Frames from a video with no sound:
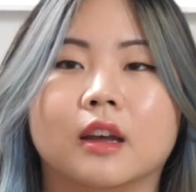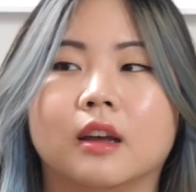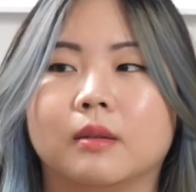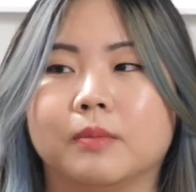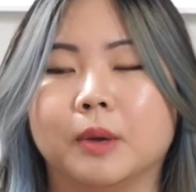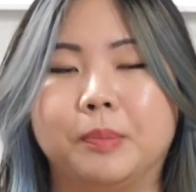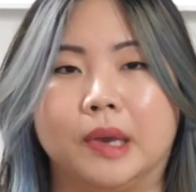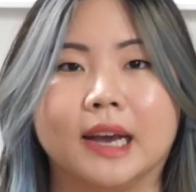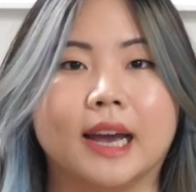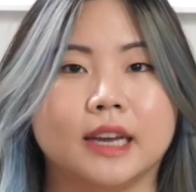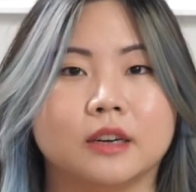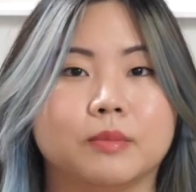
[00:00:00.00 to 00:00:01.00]
a big
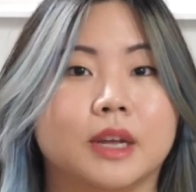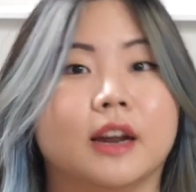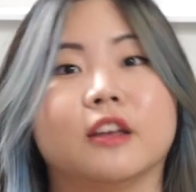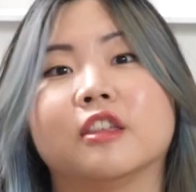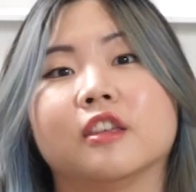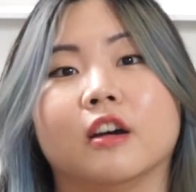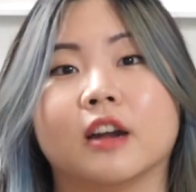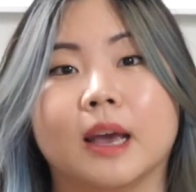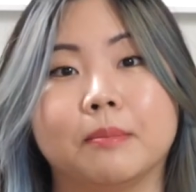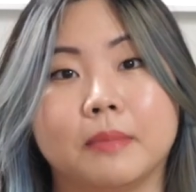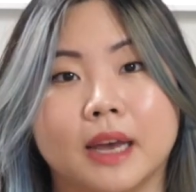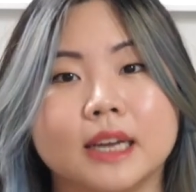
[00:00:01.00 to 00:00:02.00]
item that I thought
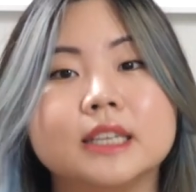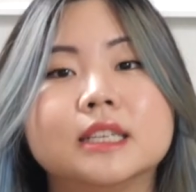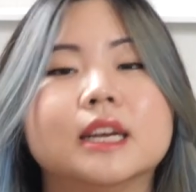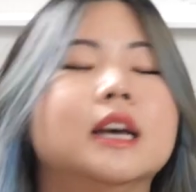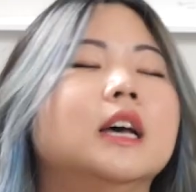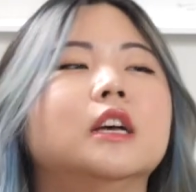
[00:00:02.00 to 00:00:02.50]
I might.